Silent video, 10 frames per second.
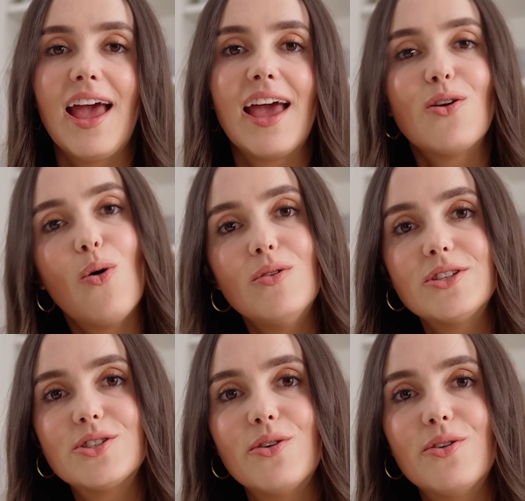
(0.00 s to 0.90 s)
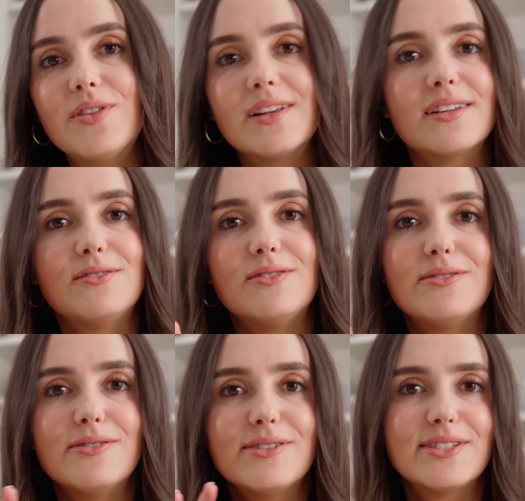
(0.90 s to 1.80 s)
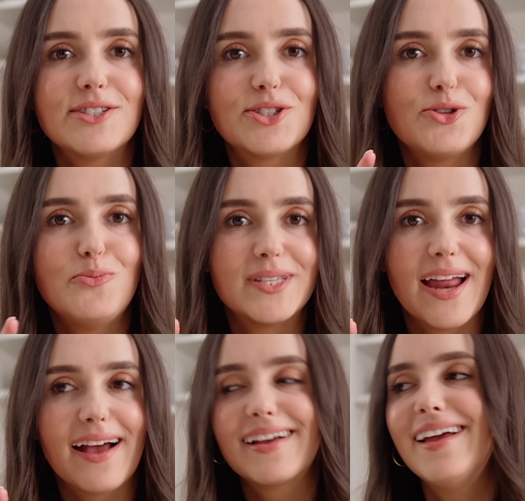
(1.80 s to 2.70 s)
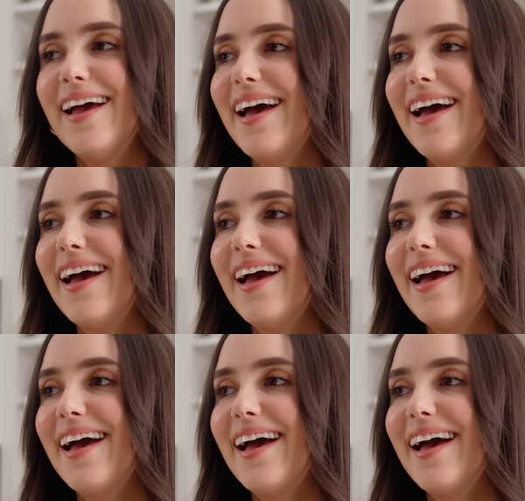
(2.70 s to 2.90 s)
and also the little soup snack.